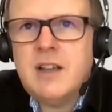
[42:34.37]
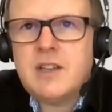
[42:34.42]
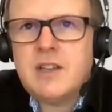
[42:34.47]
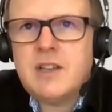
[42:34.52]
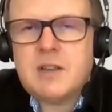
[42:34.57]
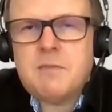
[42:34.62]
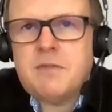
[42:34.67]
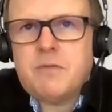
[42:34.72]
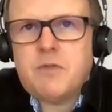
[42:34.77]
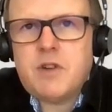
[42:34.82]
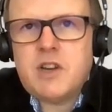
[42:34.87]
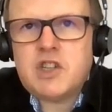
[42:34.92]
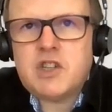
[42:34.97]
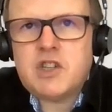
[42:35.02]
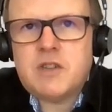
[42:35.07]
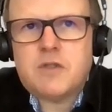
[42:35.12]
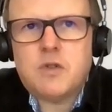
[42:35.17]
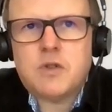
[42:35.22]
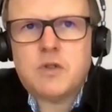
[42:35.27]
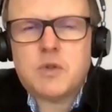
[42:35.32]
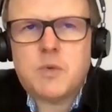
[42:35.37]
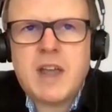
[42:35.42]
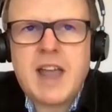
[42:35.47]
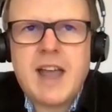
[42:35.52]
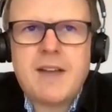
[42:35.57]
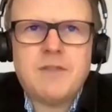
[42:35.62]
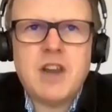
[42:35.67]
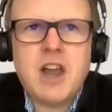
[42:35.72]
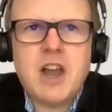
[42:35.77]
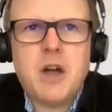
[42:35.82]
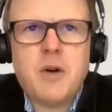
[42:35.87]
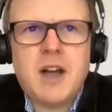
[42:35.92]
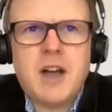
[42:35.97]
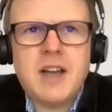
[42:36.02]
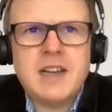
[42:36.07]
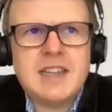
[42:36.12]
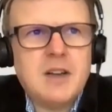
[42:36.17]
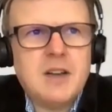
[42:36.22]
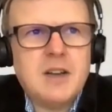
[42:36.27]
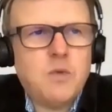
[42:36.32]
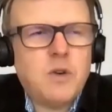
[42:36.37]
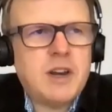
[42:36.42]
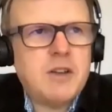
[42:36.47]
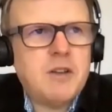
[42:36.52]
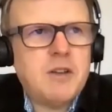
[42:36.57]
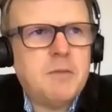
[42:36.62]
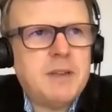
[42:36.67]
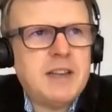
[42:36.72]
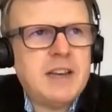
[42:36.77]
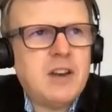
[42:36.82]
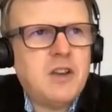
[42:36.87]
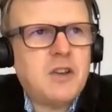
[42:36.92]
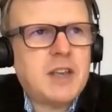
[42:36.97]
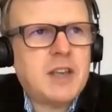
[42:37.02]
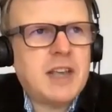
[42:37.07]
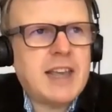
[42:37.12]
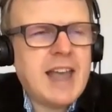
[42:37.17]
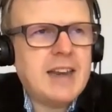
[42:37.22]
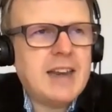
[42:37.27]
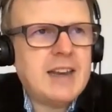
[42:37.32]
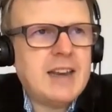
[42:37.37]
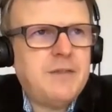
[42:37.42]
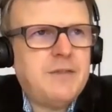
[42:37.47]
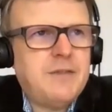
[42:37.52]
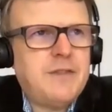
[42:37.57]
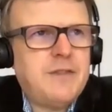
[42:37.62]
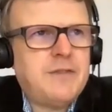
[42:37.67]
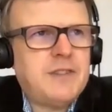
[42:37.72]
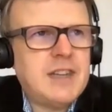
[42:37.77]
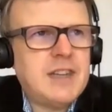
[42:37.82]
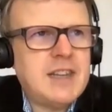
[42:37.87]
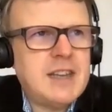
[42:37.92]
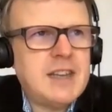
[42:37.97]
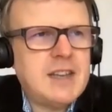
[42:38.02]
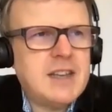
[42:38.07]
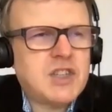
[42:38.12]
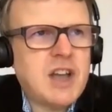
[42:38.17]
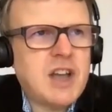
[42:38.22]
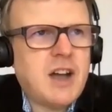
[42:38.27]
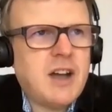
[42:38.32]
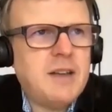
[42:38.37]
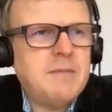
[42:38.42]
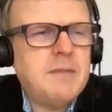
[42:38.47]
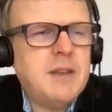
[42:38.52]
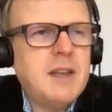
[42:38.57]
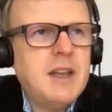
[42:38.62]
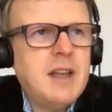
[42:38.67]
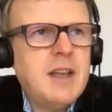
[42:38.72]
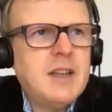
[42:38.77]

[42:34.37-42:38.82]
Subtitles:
some of which, of course, we have no idea what it will be looking at in 50 years' time.